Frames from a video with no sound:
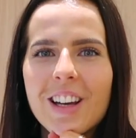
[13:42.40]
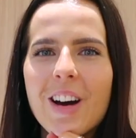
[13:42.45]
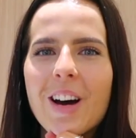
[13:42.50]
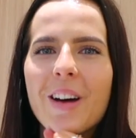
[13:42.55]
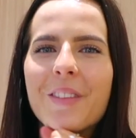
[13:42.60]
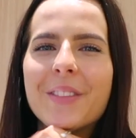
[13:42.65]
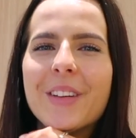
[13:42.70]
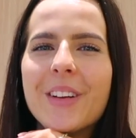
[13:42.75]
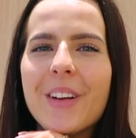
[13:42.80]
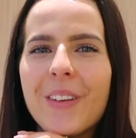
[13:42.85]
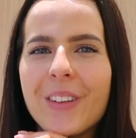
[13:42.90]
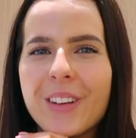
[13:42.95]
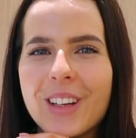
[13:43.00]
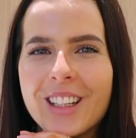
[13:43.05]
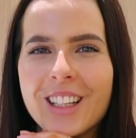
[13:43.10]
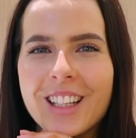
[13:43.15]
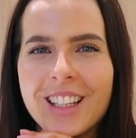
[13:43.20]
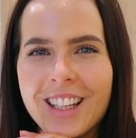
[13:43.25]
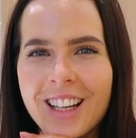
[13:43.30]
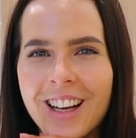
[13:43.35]
I'm not
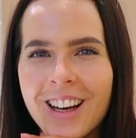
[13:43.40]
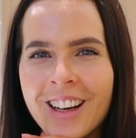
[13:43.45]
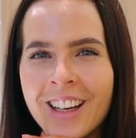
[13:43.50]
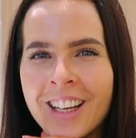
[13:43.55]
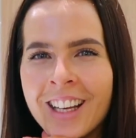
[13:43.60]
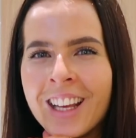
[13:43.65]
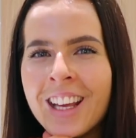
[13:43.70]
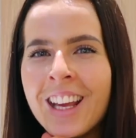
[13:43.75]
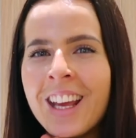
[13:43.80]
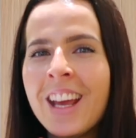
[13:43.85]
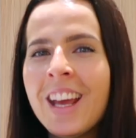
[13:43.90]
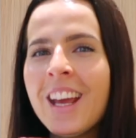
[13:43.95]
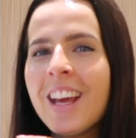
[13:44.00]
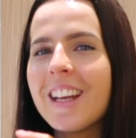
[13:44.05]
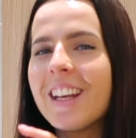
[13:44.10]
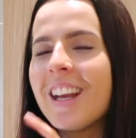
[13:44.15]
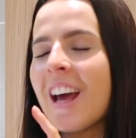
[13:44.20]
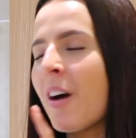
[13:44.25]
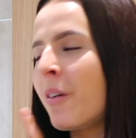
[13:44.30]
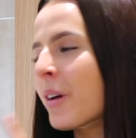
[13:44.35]
gonna
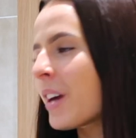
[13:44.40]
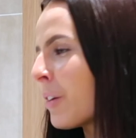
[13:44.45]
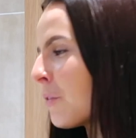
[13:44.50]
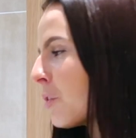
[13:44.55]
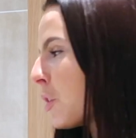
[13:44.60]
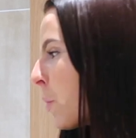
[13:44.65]
lie. Now if